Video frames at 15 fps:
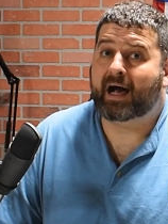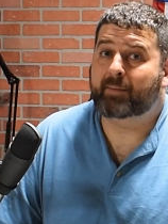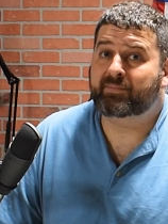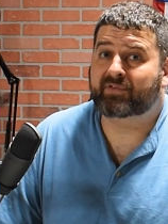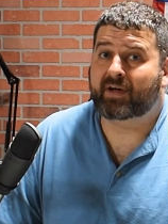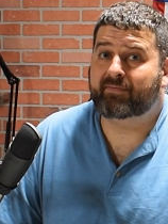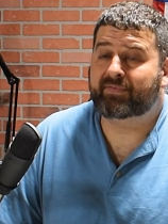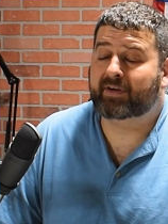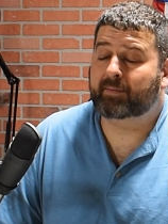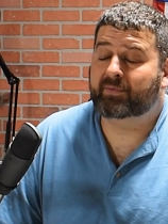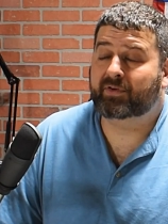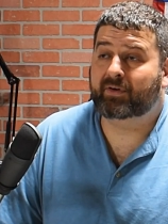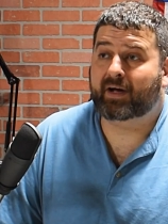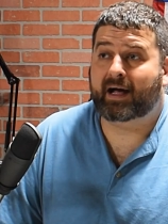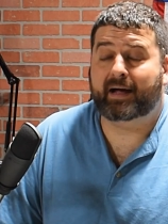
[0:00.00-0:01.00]
I'm fed up
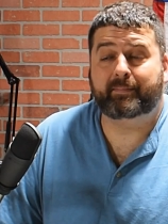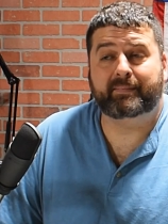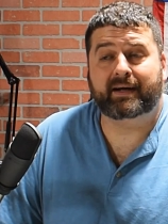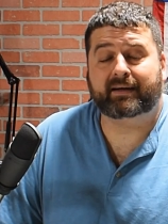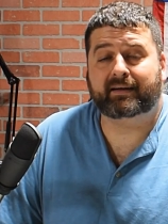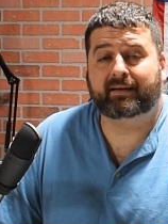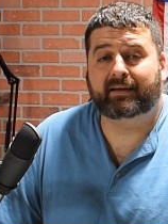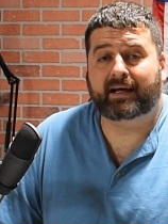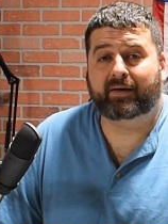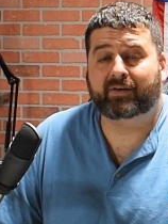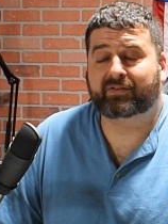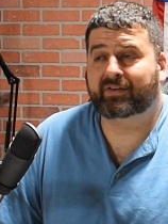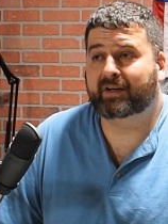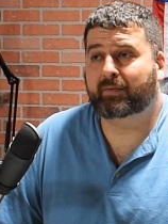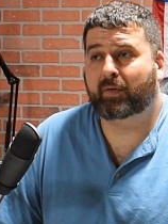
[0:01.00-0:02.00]
too. I'm not going to allow our
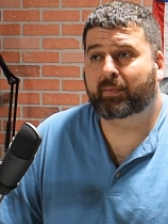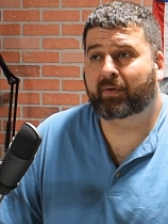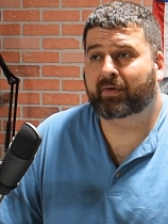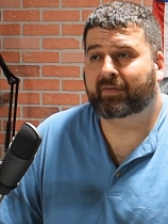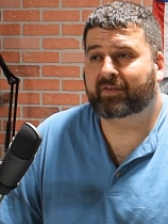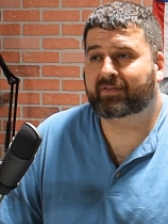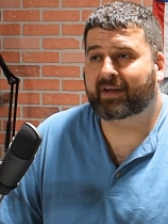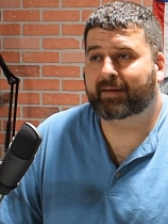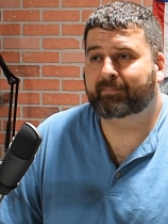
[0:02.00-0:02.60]
city to be burnt this time.